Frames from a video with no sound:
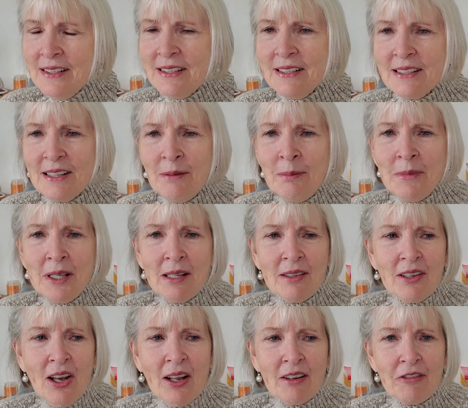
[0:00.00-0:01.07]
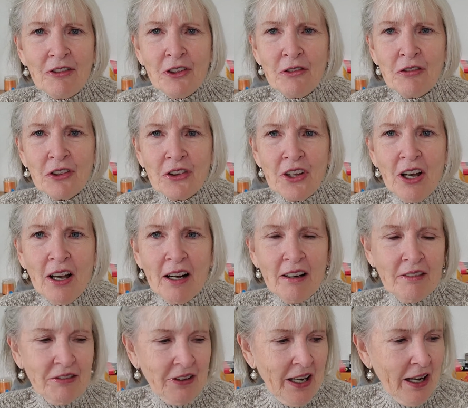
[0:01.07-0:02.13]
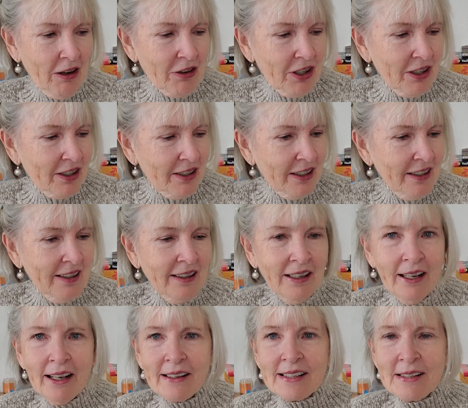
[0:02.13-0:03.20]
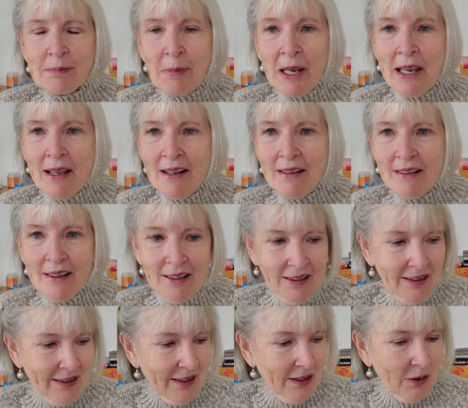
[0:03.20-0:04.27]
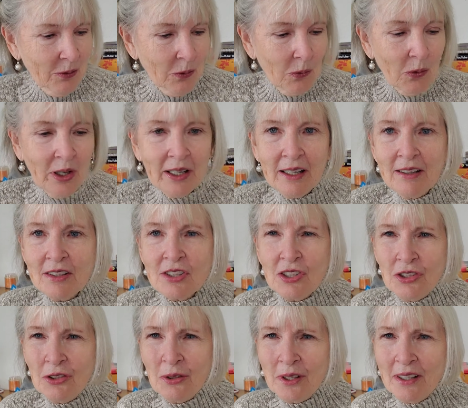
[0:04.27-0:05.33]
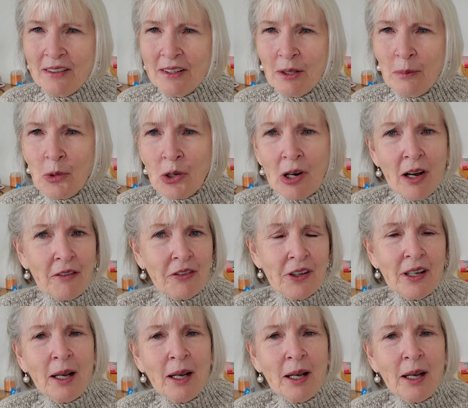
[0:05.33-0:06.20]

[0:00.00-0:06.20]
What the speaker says: giving me a lot of food for thought of how to expand wanting to do it a little more often.